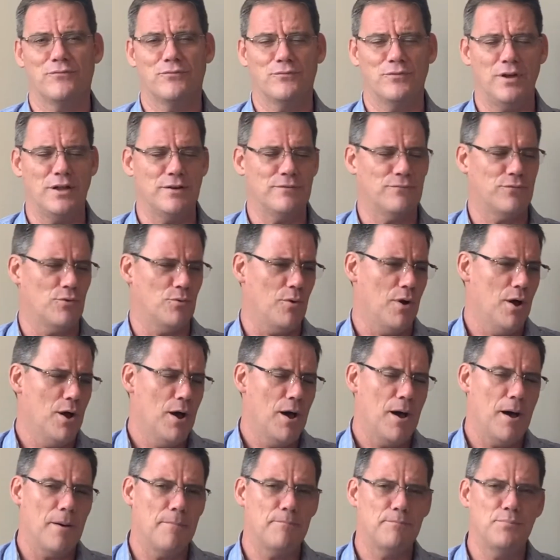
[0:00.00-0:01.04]
and for
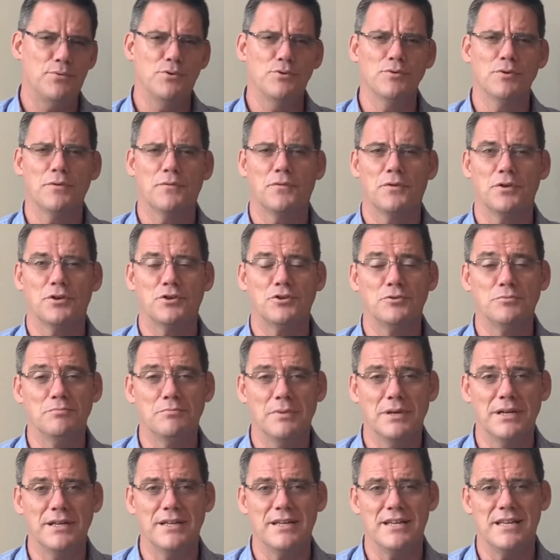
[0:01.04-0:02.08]
a beautiful
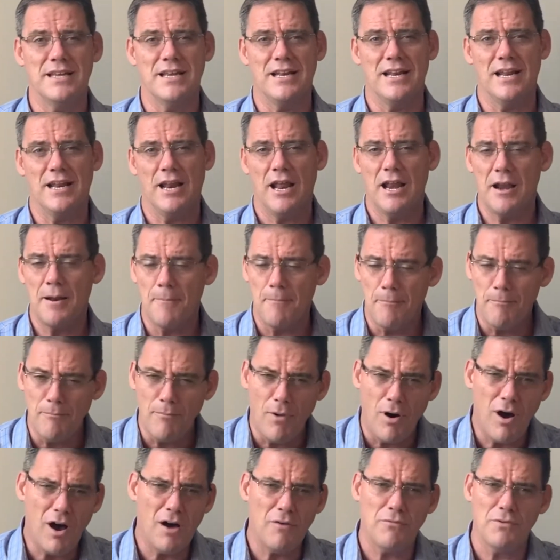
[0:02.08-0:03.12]
humility and a
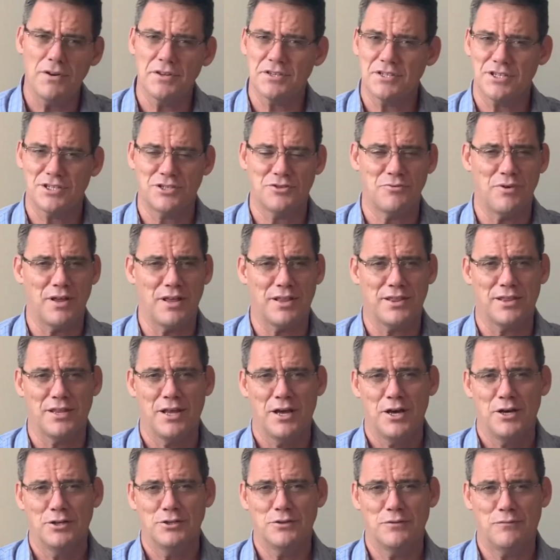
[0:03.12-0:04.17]
marvelous strength
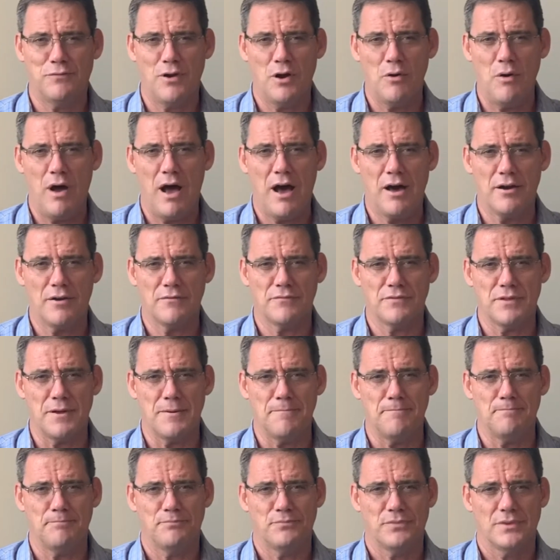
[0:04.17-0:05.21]
to flow out of them.